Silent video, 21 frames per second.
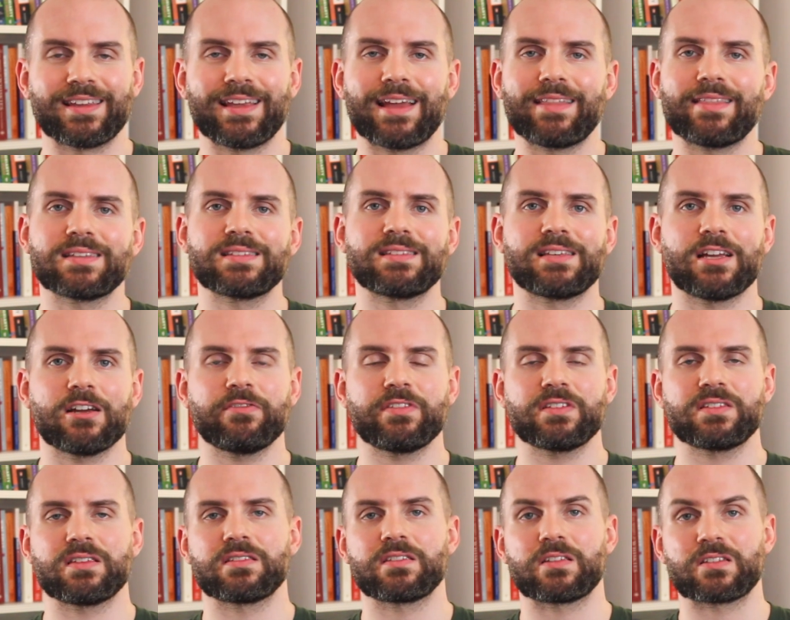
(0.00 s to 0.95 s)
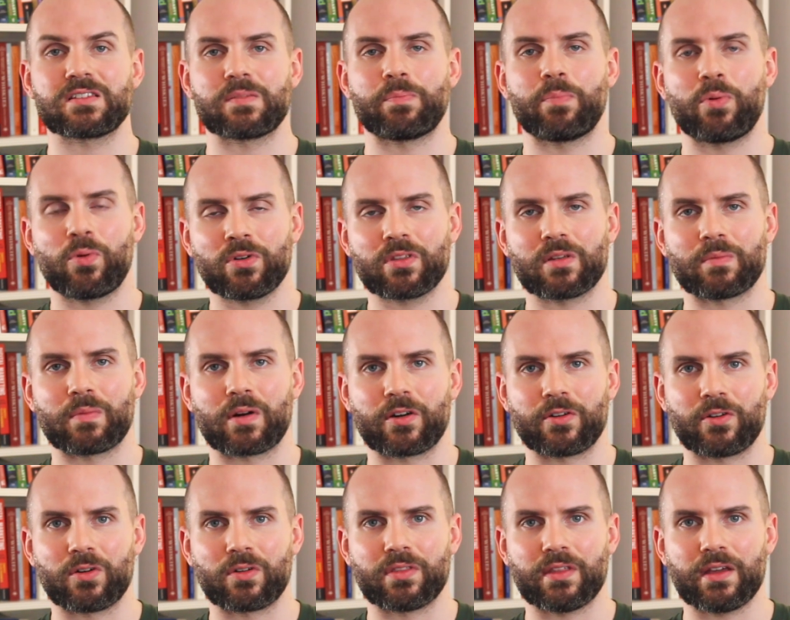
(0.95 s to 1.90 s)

yet the services to support them are not